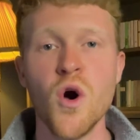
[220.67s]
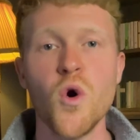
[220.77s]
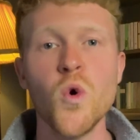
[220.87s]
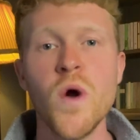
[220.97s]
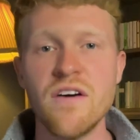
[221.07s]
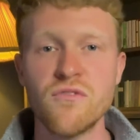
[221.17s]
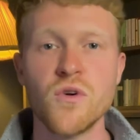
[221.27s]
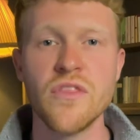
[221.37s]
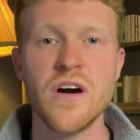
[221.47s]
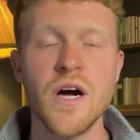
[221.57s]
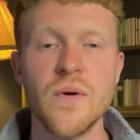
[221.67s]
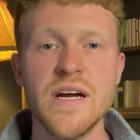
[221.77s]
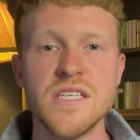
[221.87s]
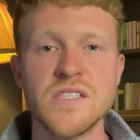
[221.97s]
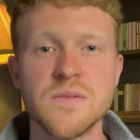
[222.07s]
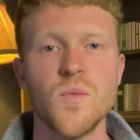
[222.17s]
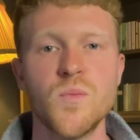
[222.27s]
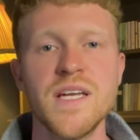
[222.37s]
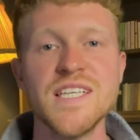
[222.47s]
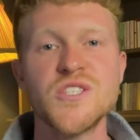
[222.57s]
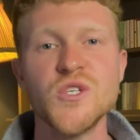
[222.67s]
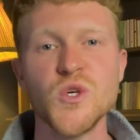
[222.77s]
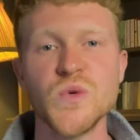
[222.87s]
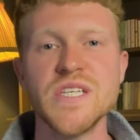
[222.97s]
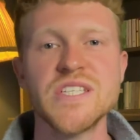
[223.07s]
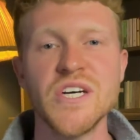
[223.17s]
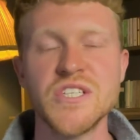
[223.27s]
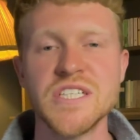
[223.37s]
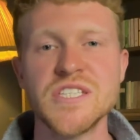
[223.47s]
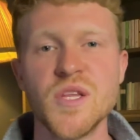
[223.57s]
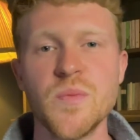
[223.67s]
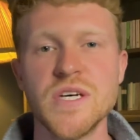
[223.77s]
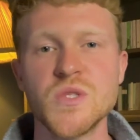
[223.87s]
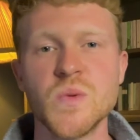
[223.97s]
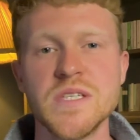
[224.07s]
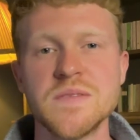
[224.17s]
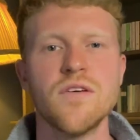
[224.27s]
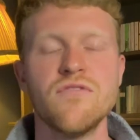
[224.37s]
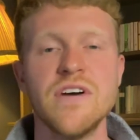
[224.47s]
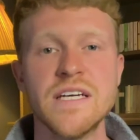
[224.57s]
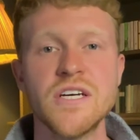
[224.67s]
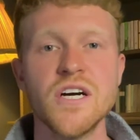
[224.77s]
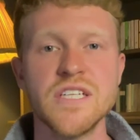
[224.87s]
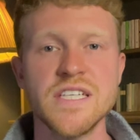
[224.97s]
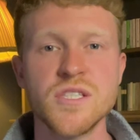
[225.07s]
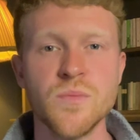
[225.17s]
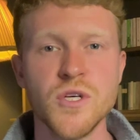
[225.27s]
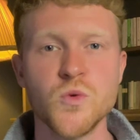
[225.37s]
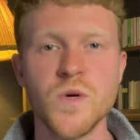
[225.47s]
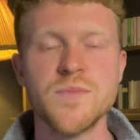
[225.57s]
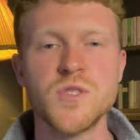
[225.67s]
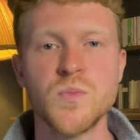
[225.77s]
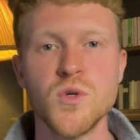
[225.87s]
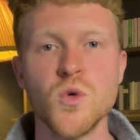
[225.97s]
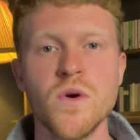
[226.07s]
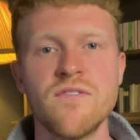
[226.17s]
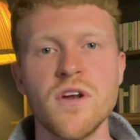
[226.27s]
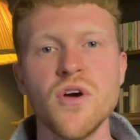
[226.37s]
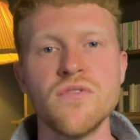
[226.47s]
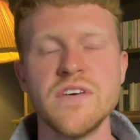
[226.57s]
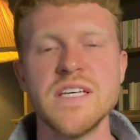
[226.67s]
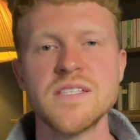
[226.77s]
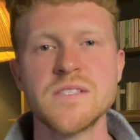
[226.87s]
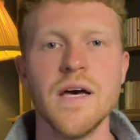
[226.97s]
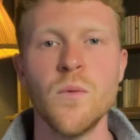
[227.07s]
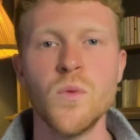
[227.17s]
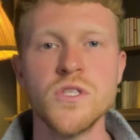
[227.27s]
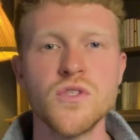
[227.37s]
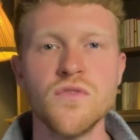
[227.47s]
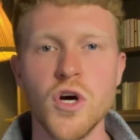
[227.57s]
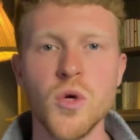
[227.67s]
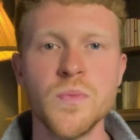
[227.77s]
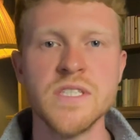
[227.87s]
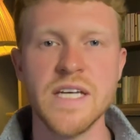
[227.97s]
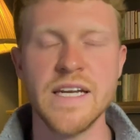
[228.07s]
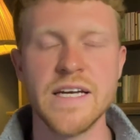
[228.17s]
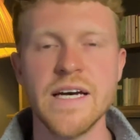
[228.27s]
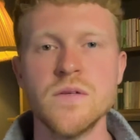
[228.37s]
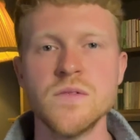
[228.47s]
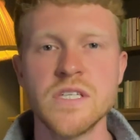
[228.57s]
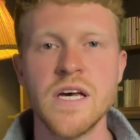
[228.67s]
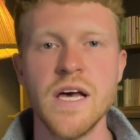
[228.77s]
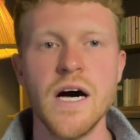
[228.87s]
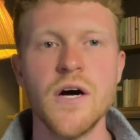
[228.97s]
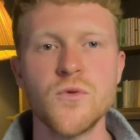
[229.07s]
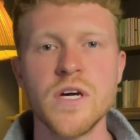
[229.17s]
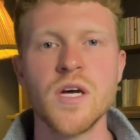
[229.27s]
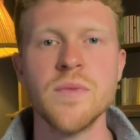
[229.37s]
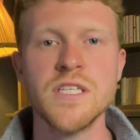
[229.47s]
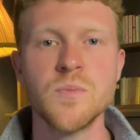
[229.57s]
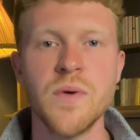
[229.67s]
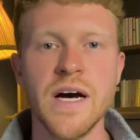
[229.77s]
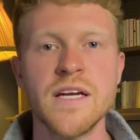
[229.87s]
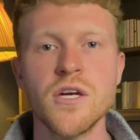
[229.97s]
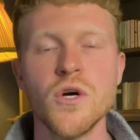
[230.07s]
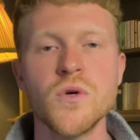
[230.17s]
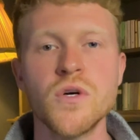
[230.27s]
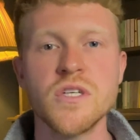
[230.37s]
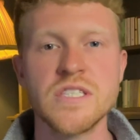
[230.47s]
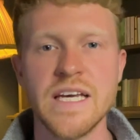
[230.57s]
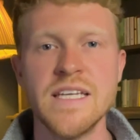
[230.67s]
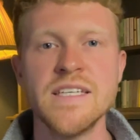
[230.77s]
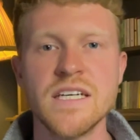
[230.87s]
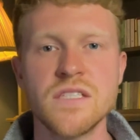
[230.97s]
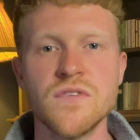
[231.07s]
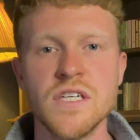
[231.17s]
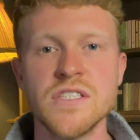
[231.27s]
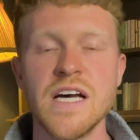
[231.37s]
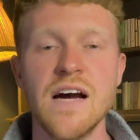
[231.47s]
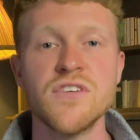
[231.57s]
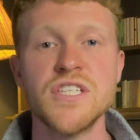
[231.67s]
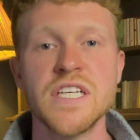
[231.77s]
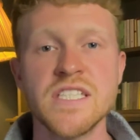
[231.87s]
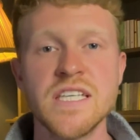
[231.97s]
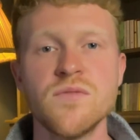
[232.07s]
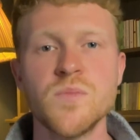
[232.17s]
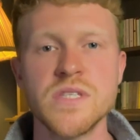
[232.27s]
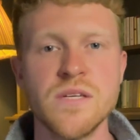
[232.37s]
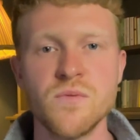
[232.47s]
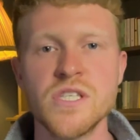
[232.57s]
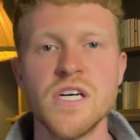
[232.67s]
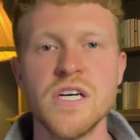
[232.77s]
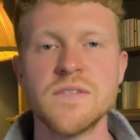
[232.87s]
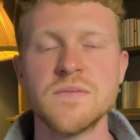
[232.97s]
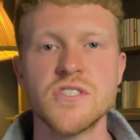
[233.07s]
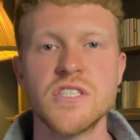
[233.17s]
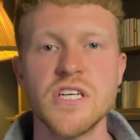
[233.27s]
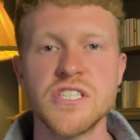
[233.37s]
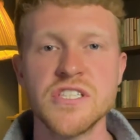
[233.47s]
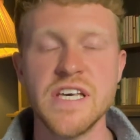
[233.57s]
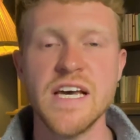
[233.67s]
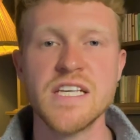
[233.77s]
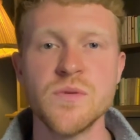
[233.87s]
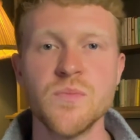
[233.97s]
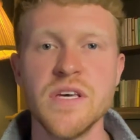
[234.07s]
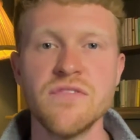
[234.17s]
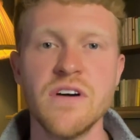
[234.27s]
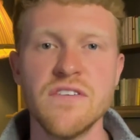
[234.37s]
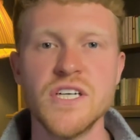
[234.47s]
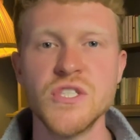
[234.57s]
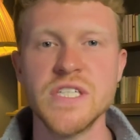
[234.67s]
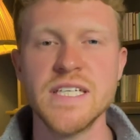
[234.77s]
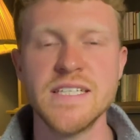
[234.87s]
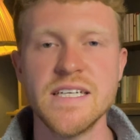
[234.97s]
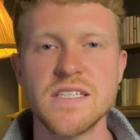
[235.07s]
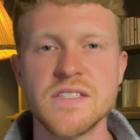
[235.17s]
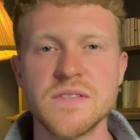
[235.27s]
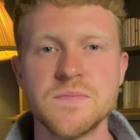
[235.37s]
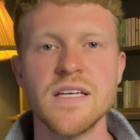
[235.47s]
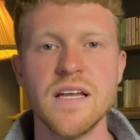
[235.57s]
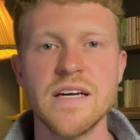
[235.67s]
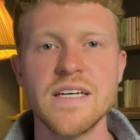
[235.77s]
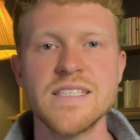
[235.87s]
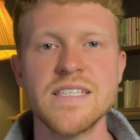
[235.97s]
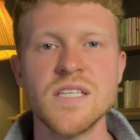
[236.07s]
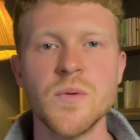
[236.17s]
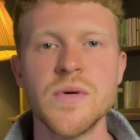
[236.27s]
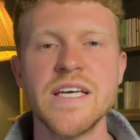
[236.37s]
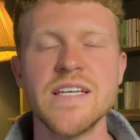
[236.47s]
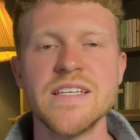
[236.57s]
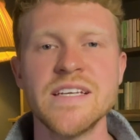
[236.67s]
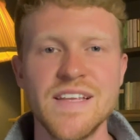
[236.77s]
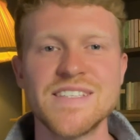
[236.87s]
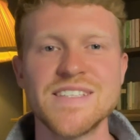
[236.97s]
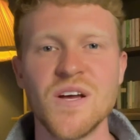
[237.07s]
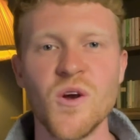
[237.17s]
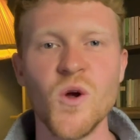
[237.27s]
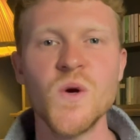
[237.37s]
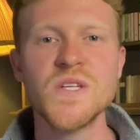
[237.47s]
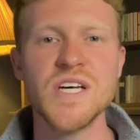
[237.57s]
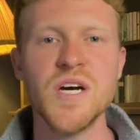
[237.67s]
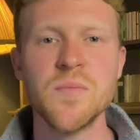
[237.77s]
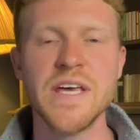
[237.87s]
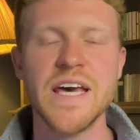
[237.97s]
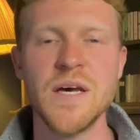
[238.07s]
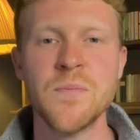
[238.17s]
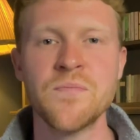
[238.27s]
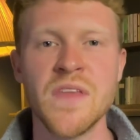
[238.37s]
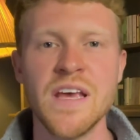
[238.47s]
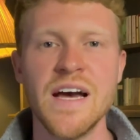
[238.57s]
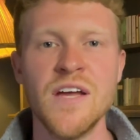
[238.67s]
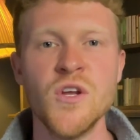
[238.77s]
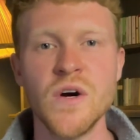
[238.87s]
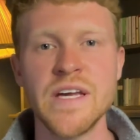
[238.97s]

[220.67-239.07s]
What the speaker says: all have Roth IRAs. Please do your research into the best one. Vanguard is the most reputable with low fees, and once you've opened an account, I would recommend buying low-cost index funds averaging a 7% return, such as the S&P 500 index. Like I said in the beginning, this is a long-term game and not a